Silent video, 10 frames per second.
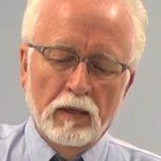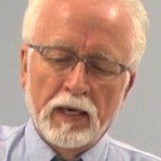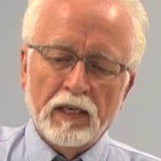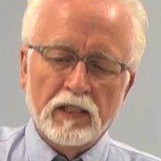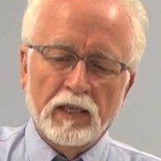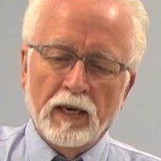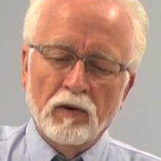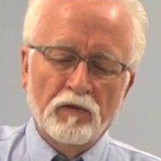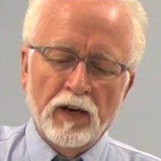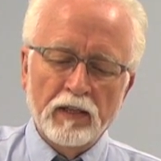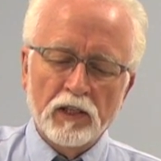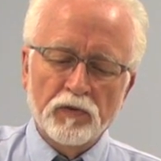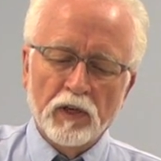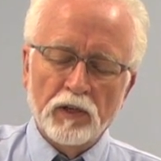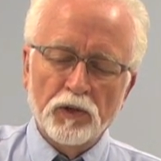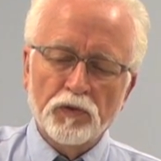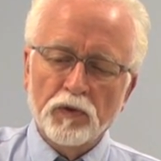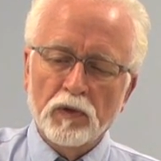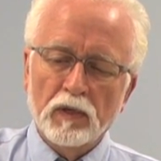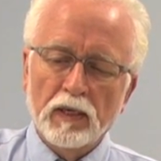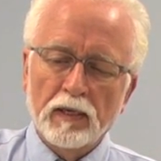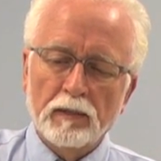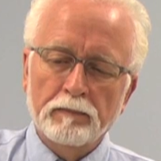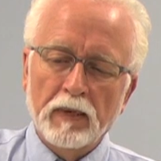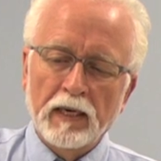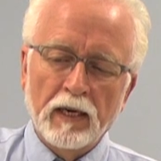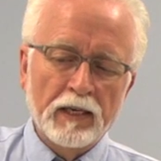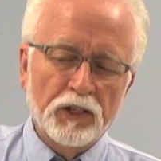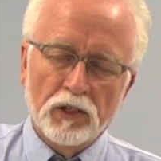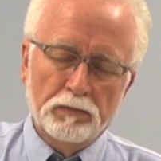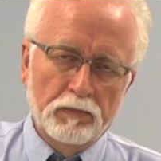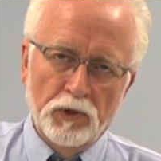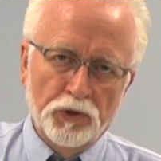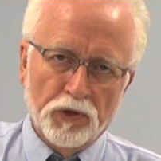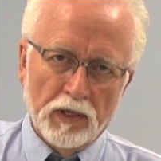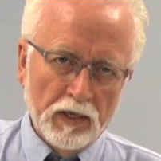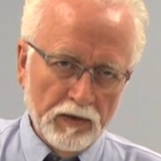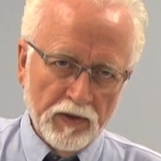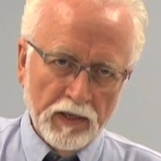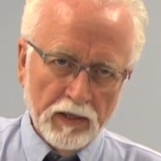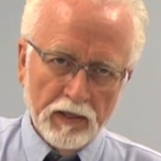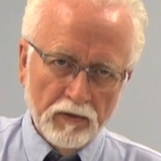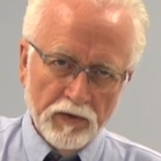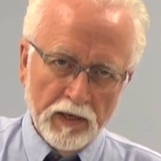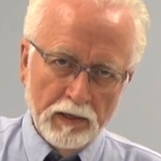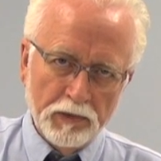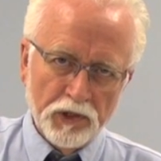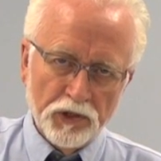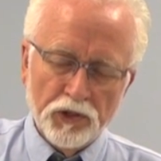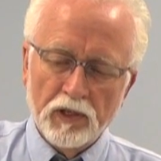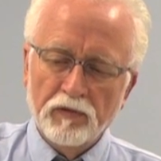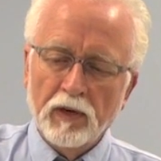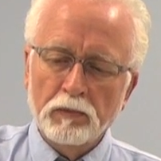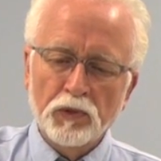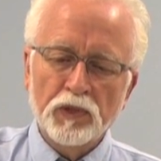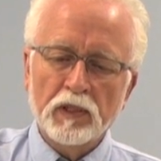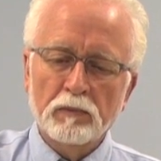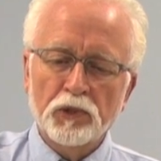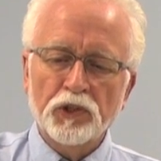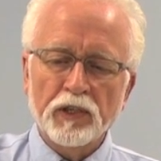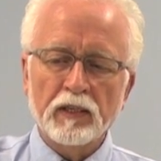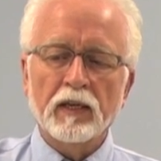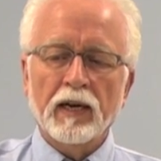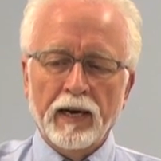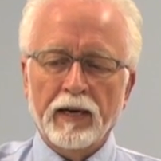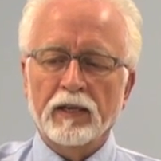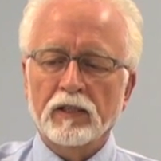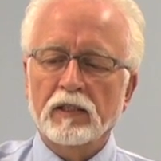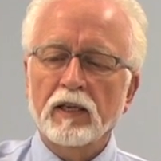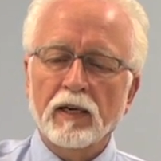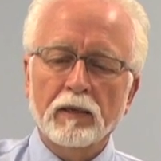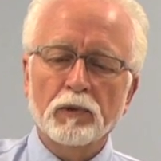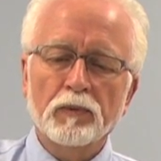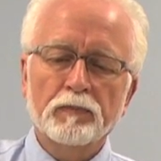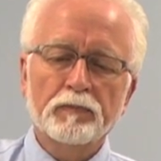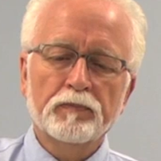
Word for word: Like I said, I don't find this very useful um, and I just usually leave it in the infinity position if I'm using a machine that has a timer.